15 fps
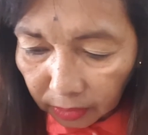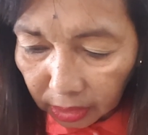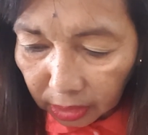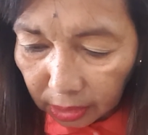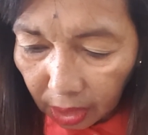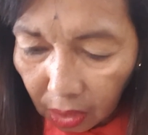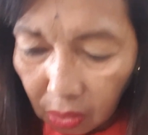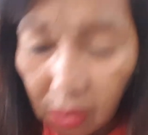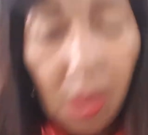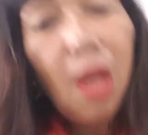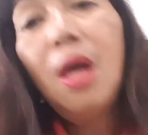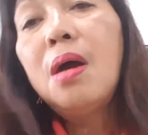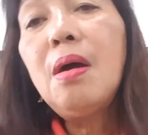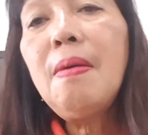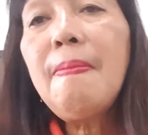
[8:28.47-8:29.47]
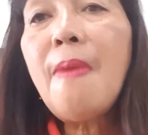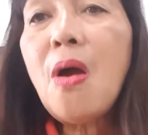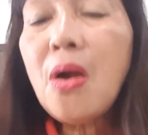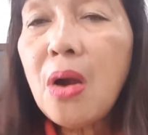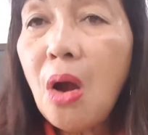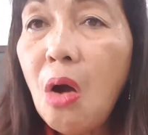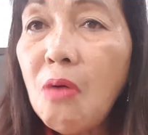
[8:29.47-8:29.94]
Now,
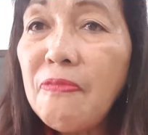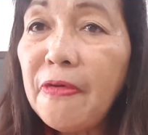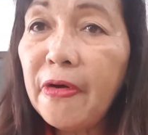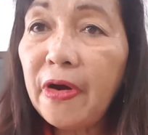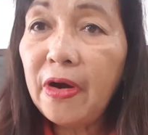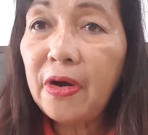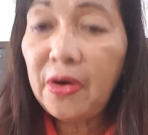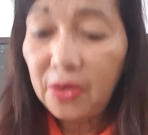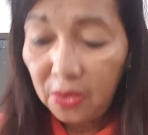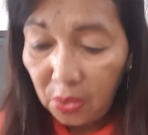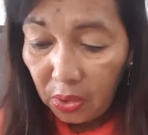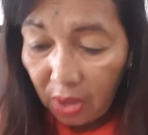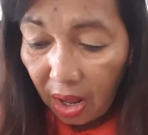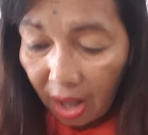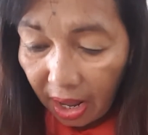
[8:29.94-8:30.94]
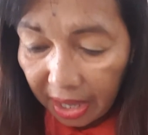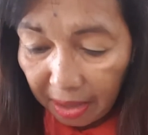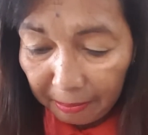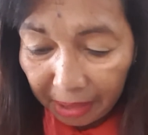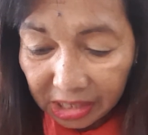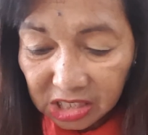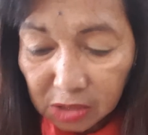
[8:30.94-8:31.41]
moreover, I
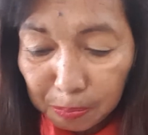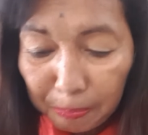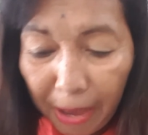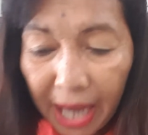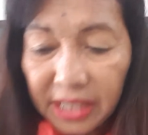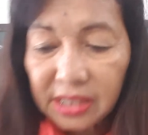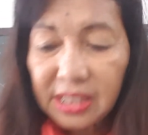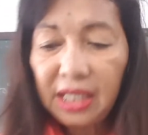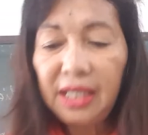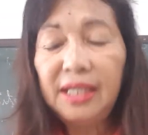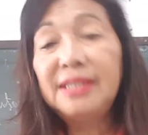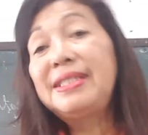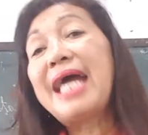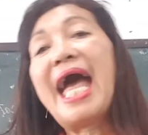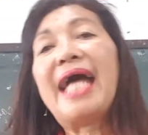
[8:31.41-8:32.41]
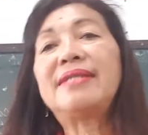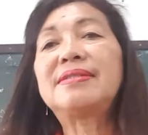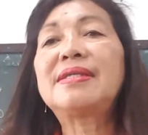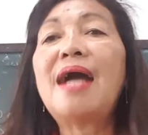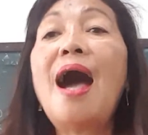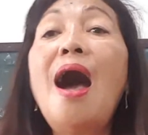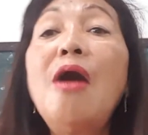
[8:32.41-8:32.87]
am expecting that
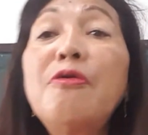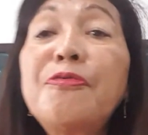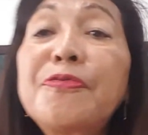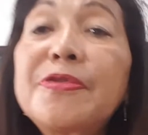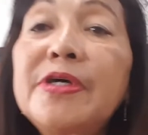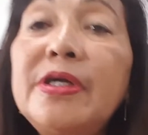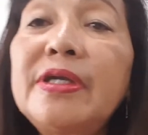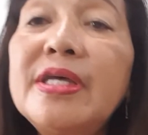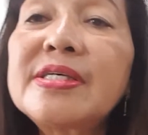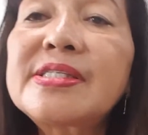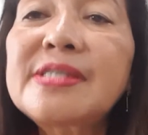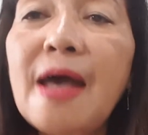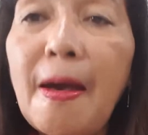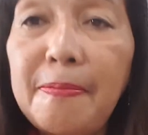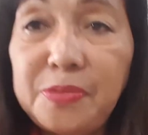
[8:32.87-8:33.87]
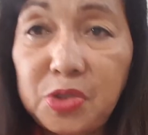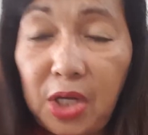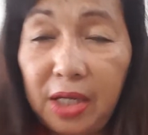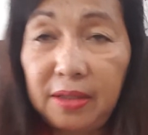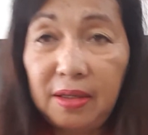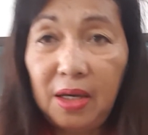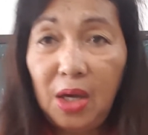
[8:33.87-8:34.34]
after the
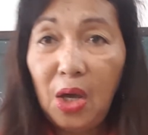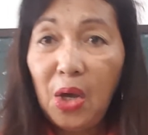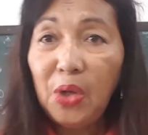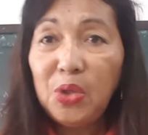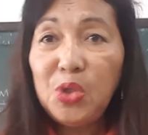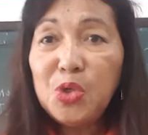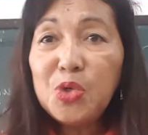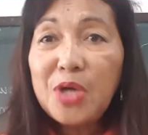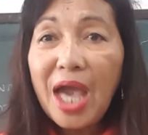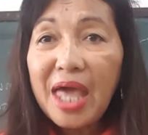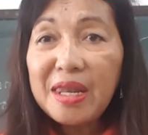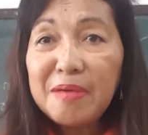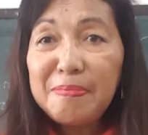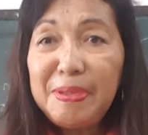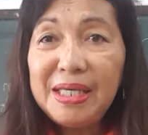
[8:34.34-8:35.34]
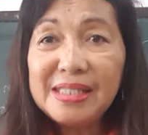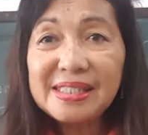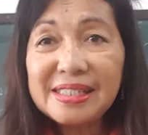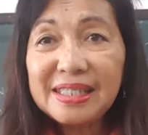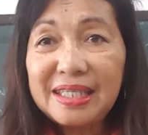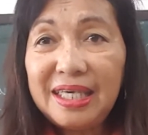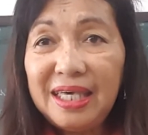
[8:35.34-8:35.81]
subject, you're gonna be
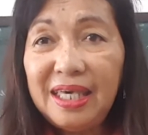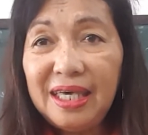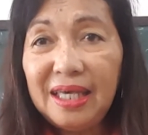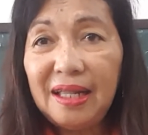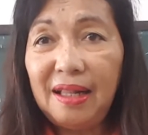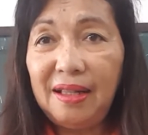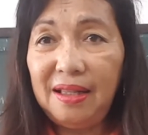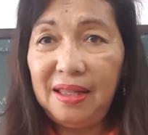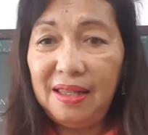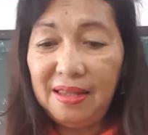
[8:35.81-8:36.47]
skilled